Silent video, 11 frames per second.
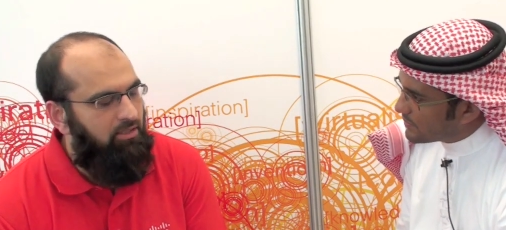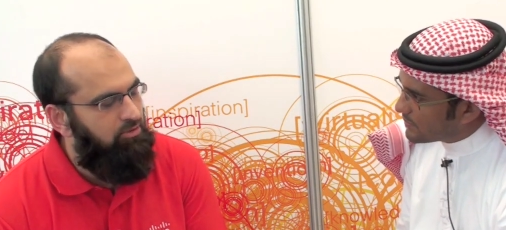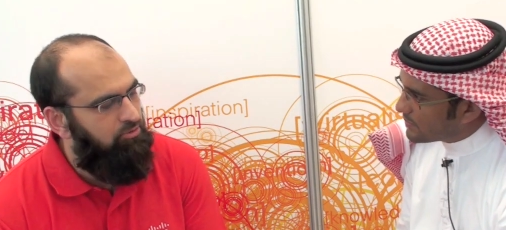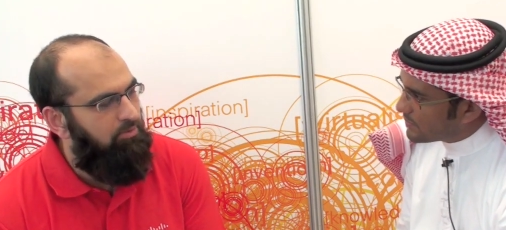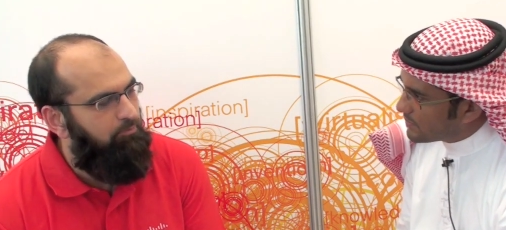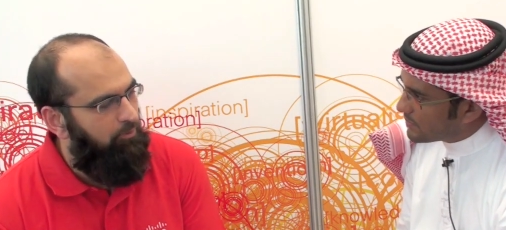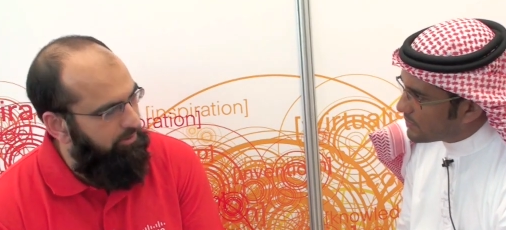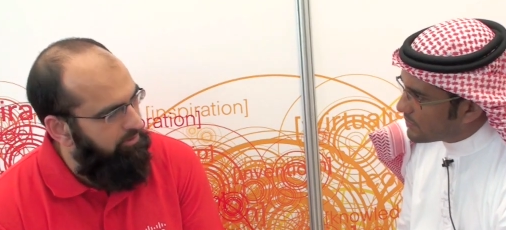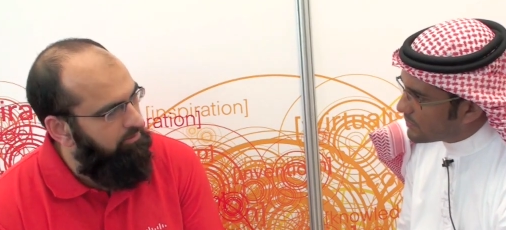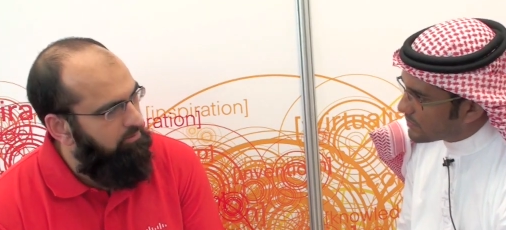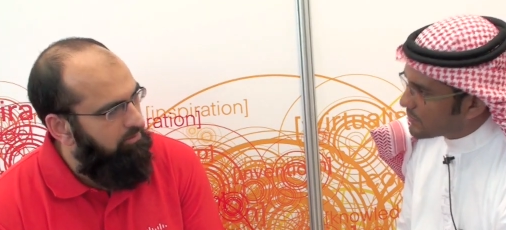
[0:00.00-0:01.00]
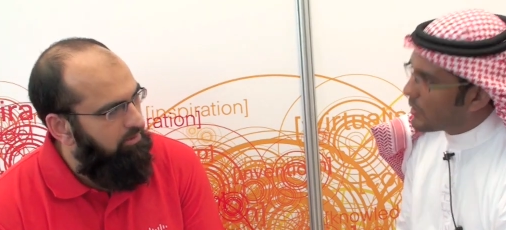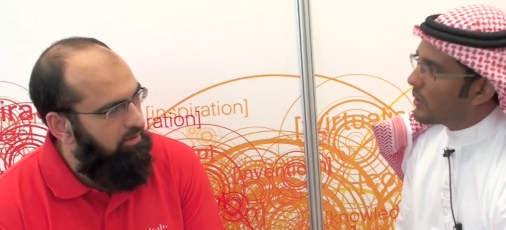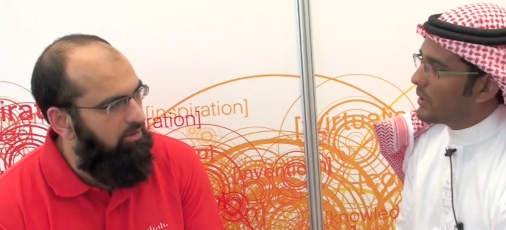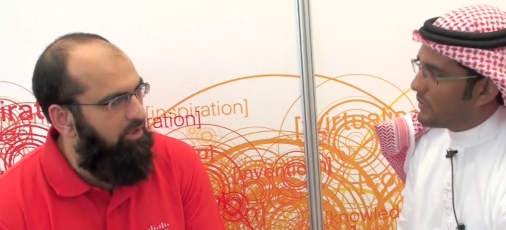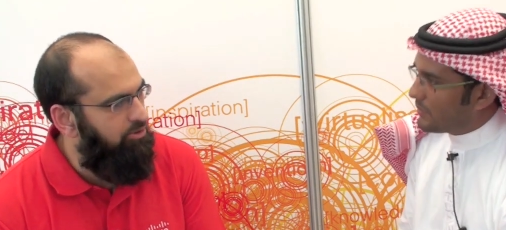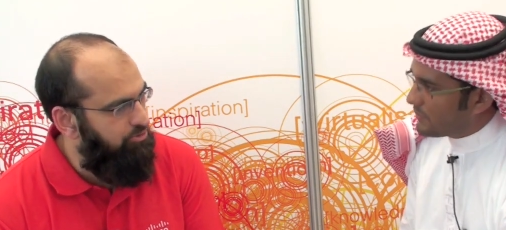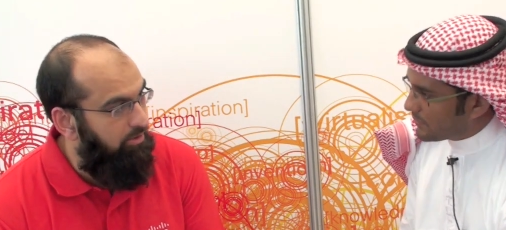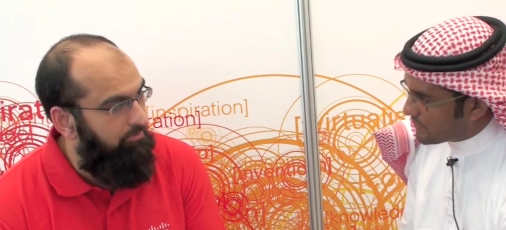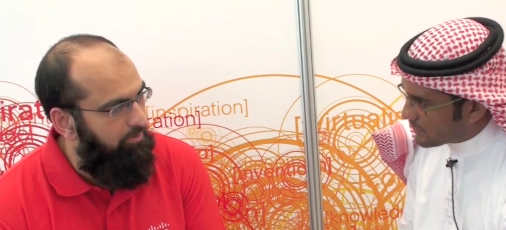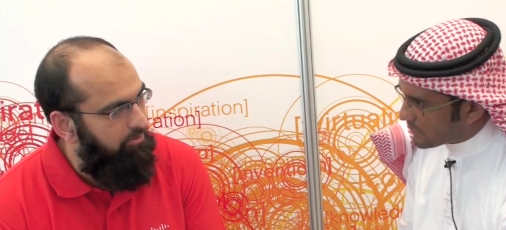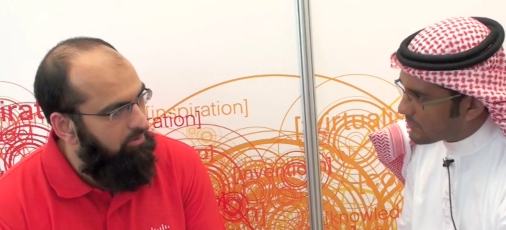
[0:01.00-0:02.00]
Speaker 1: need to deploy in large
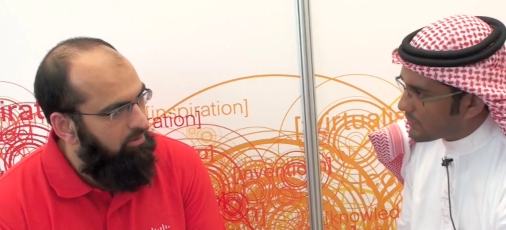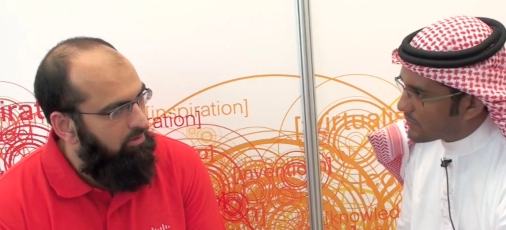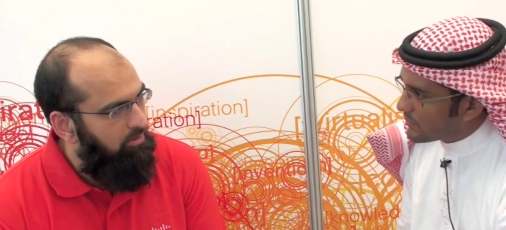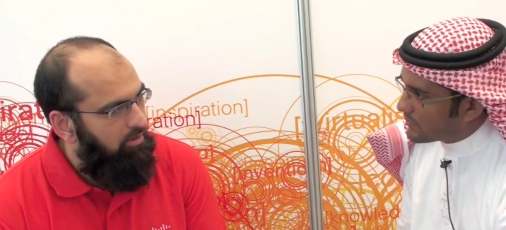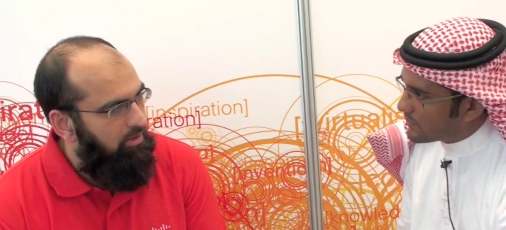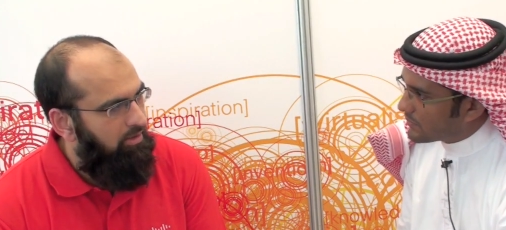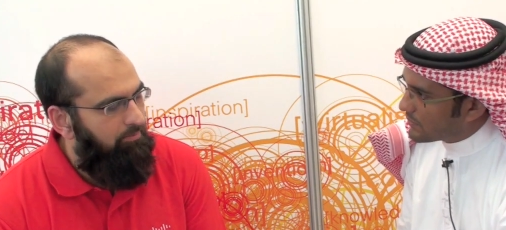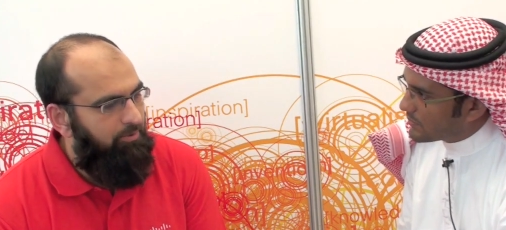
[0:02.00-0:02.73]
number uh,